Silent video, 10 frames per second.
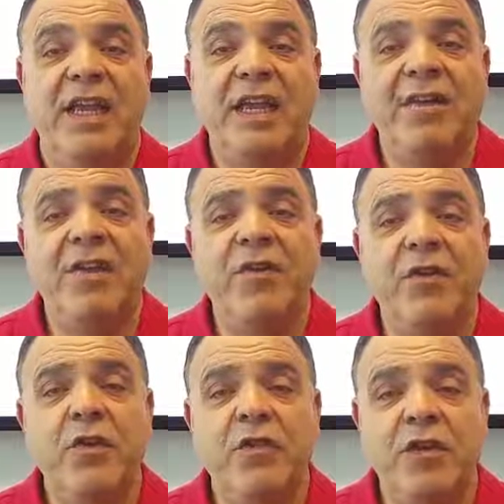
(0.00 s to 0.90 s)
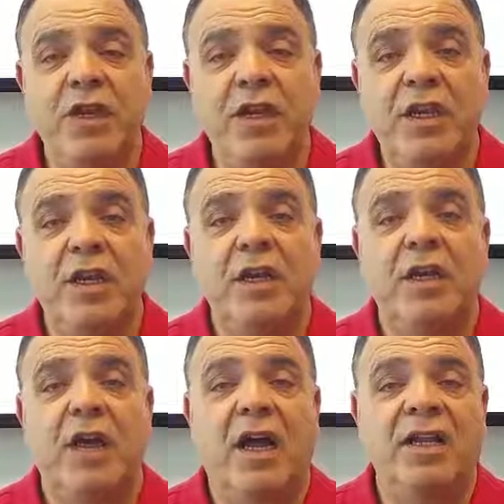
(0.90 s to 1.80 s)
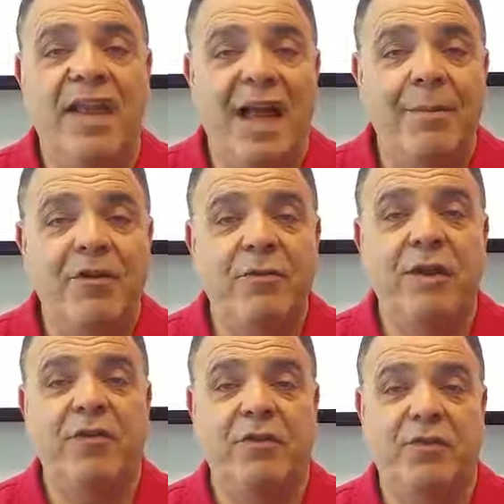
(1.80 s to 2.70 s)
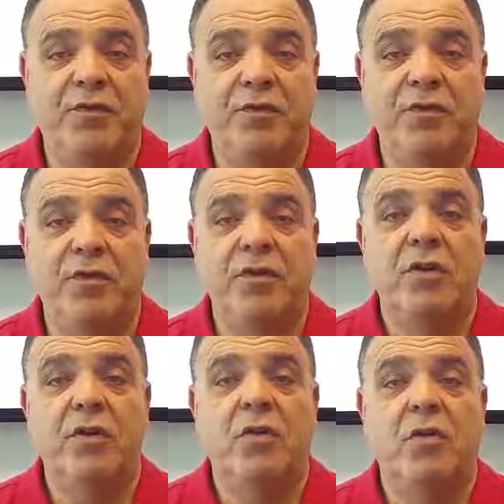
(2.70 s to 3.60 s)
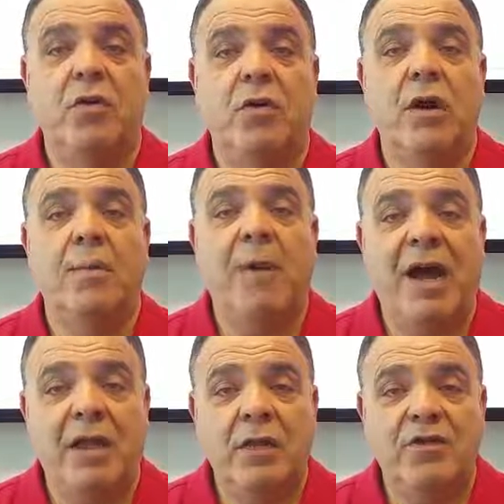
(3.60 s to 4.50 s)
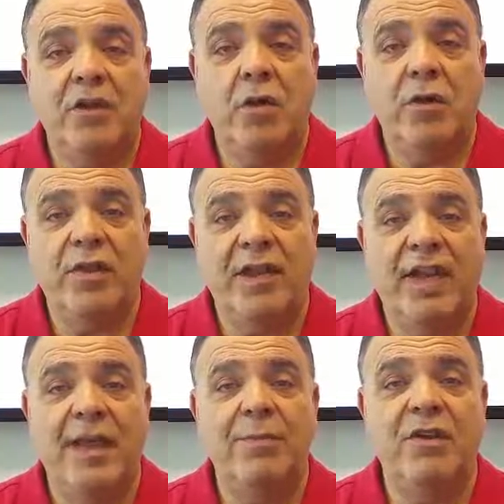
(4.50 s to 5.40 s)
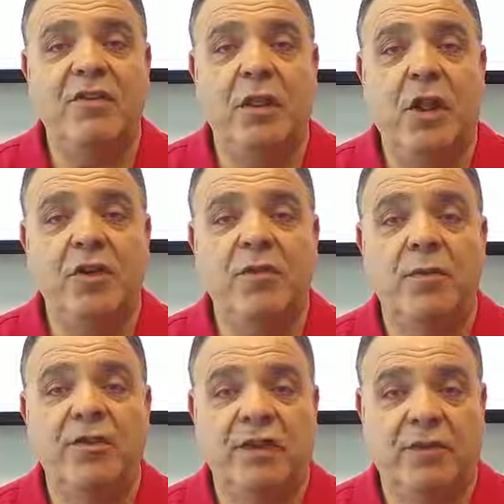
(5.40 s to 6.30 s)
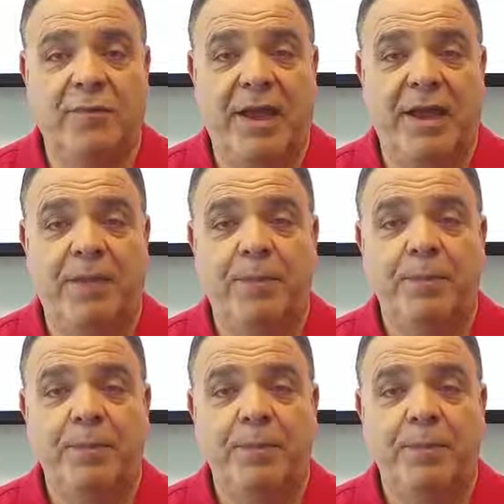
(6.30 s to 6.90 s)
Even if you see a damaged piece of food or a bottle of soda that came dislodged from a six-pack,